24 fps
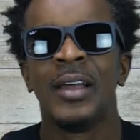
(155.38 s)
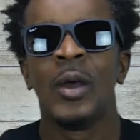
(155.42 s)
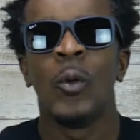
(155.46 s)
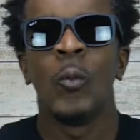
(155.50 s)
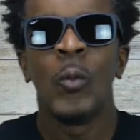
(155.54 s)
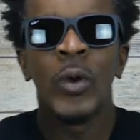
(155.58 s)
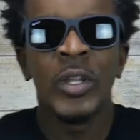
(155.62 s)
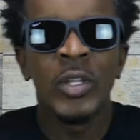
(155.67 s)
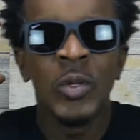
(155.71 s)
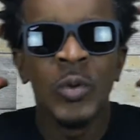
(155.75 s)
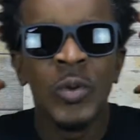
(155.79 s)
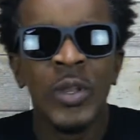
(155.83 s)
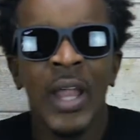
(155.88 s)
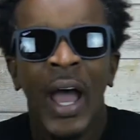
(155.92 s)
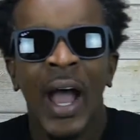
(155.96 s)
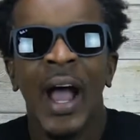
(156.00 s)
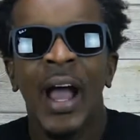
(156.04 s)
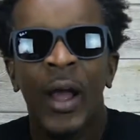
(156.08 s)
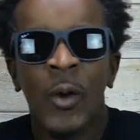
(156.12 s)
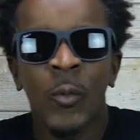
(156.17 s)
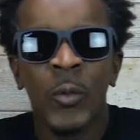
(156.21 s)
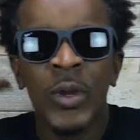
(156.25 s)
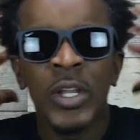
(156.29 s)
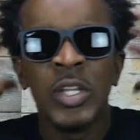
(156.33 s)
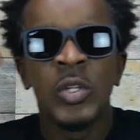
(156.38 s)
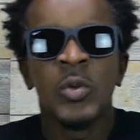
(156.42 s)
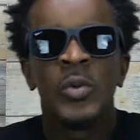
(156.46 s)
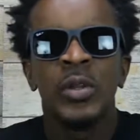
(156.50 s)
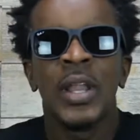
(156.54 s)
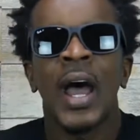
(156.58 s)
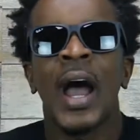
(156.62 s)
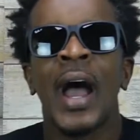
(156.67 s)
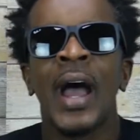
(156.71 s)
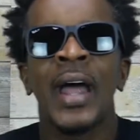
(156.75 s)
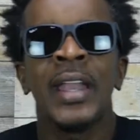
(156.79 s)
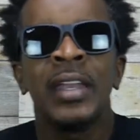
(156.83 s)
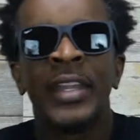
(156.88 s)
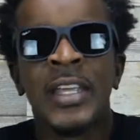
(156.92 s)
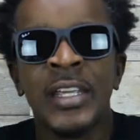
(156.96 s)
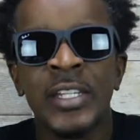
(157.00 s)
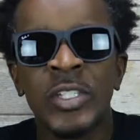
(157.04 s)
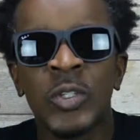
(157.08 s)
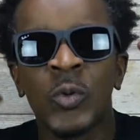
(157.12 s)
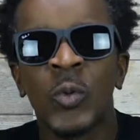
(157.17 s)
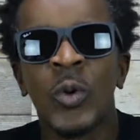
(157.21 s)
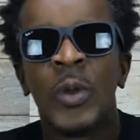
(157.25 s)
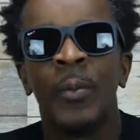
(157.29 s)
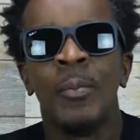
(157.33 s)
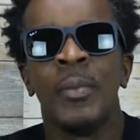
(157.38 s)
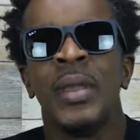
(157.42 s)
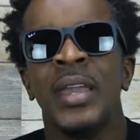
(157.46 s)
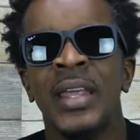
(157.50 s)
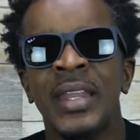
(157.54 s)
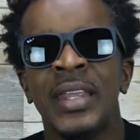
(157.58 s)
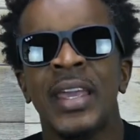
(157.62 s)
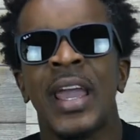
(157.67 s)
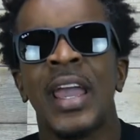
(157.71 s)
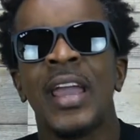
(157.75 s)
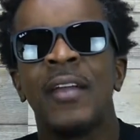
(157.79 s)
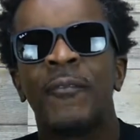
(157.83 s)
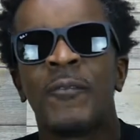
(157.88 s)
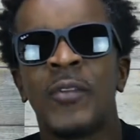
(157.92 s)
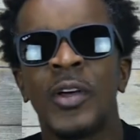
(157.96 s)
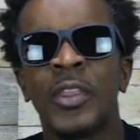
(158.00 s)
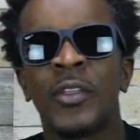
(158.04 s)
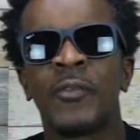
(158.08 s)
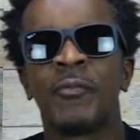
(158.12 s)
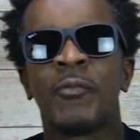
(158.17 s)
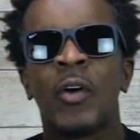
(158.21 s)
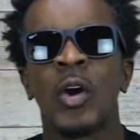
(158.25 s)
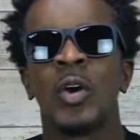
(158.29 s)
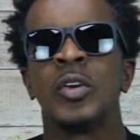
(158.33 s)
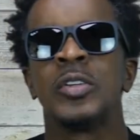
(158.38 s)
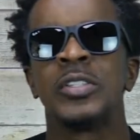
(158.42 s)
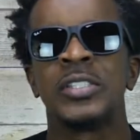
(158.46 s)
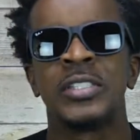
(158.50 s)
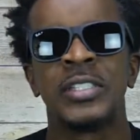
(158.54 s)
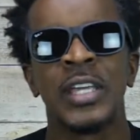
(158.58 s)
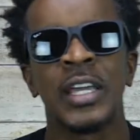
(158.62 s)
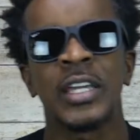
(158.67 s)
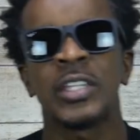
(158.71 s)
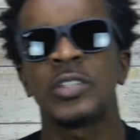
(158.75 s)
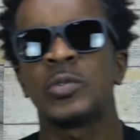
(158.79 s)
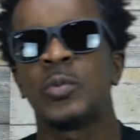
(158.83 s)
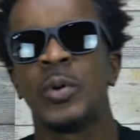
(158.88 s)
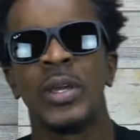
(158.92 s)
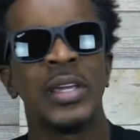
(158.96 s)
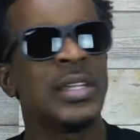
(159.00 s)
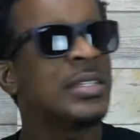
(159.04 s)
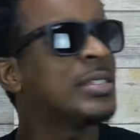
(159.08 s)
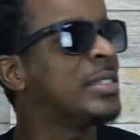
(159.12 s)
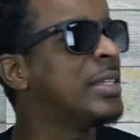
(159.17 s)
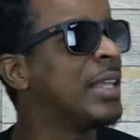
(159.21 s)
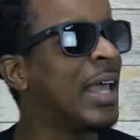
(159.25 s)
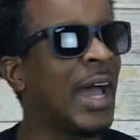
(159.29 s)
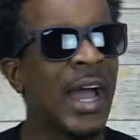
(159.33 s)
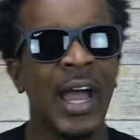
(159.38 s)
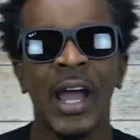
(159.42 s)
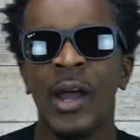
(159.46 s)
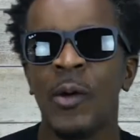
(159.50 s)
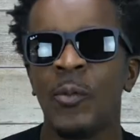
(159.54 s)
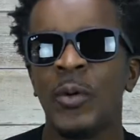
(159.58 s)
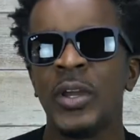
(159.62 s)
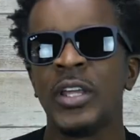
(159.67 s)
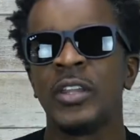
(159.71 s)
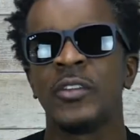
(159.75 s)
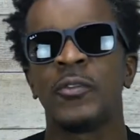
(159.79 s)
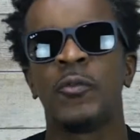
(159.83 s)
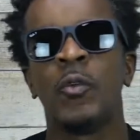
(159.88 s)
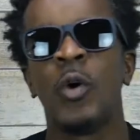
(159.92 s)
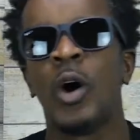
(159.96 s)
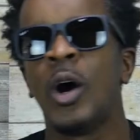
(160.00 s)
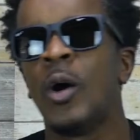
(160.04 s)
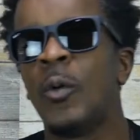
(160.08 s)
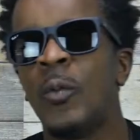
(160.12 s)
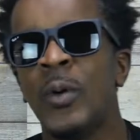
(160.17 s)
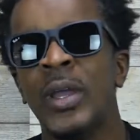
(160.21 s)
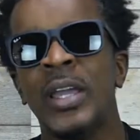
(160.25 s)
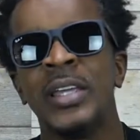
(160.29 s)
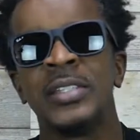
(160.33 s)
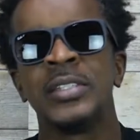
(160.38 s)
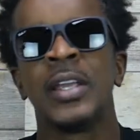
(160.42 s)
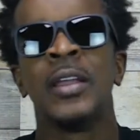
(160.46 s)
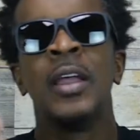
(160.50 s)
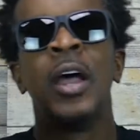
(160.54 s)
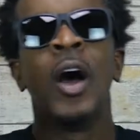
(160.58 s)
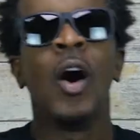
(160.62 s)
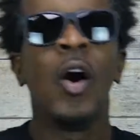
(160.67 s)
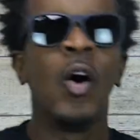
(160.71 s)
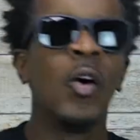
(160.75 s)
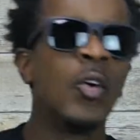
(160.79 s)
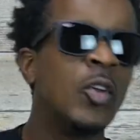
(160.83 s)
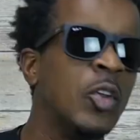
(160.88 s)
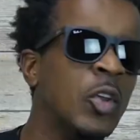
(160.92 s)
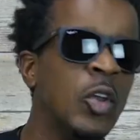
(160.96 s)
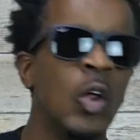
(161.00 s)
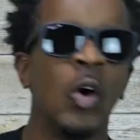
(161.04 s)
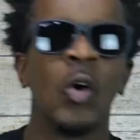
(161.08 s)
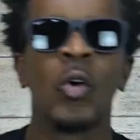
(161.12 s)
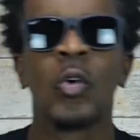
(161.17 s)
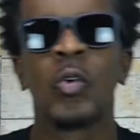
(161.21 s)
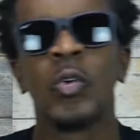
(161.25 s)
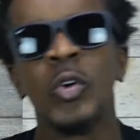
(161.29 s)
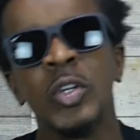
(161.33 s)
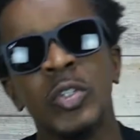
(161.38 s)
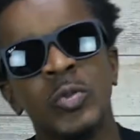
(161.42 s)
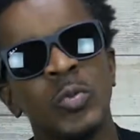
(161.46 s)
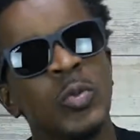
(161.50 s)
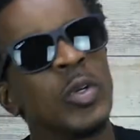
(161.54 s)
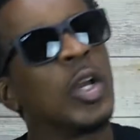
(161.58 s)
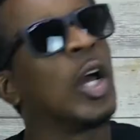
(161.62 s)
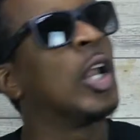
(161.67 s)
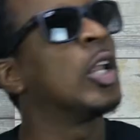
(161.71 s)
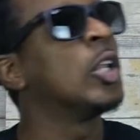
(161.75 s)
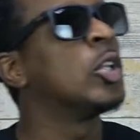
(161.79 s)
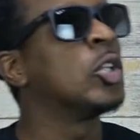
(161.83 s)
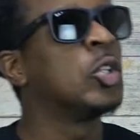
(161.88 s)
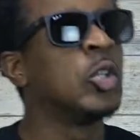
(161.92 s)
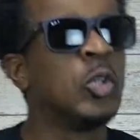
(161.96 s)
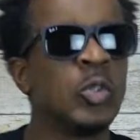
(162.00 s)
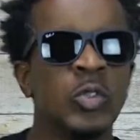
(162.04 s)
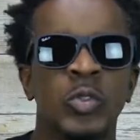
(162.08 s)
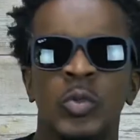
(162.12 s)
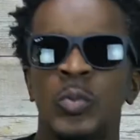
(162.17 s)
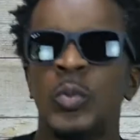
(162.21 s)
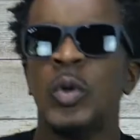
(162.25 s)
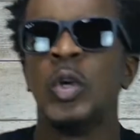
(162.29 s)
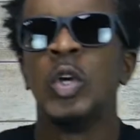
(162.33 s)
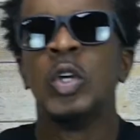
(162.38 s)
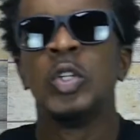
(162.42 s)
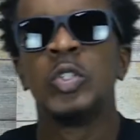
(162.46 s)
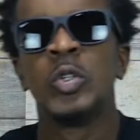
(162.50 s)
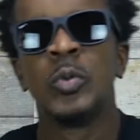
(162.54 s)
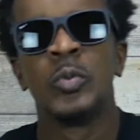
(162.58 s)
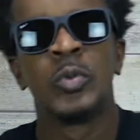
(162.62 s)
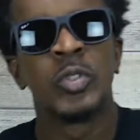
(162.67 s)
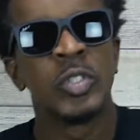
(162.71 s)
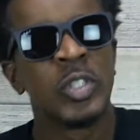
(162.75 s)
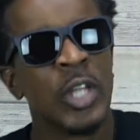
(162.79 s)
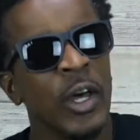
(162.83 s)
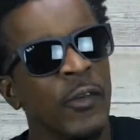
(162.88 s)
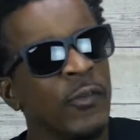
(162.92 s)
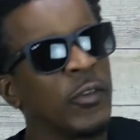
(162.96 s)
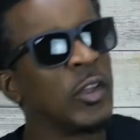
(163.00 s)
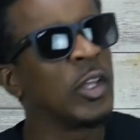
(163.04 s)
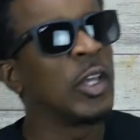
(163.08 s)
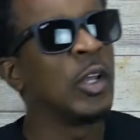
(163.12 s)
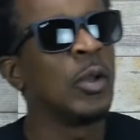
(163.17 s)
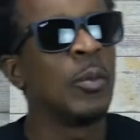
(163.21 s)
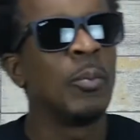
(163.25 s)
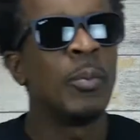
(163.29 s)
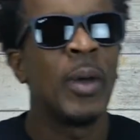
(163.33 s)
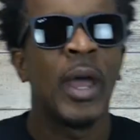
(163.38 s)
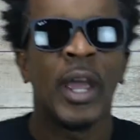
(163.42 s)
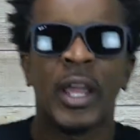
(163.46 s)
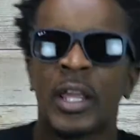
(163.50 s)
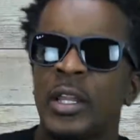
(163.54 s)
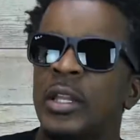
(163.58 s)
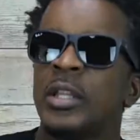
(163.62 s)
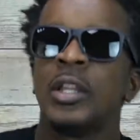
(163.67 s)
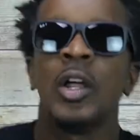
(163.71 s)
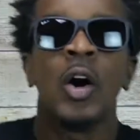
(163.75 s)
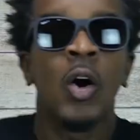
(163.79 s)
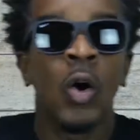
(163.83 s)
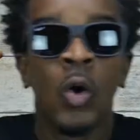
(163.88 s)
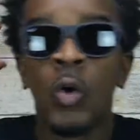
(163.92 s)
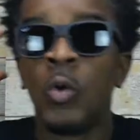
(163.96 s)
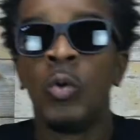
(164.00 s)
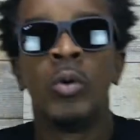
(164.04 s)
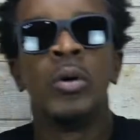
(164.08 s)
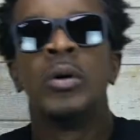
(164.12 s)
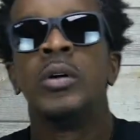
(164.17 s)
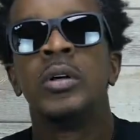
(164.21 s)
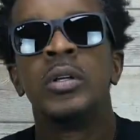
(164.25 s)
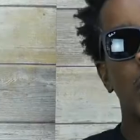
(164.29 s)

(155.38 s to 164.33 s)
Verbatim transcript: We do not we do not need to remediate for the first six weeks, nine weeks, four weeks. Oh, you know, Chris, we got to do some some stuff to get them back in. No,